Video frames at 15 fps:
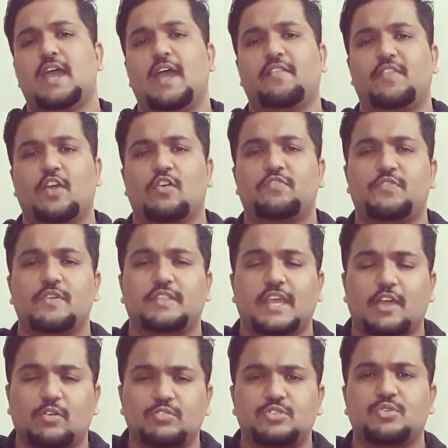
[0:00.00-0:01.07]
And
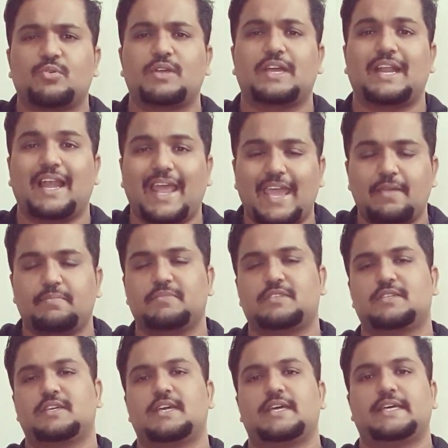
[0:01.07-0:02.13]
they also claimed
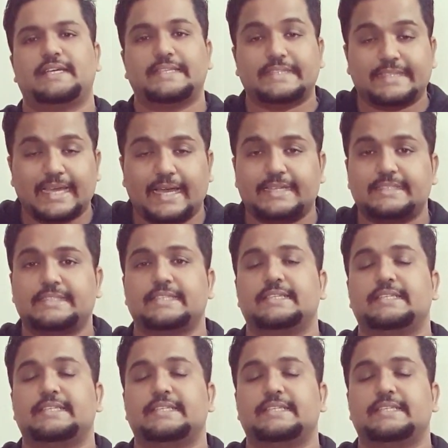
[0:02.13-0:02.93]
that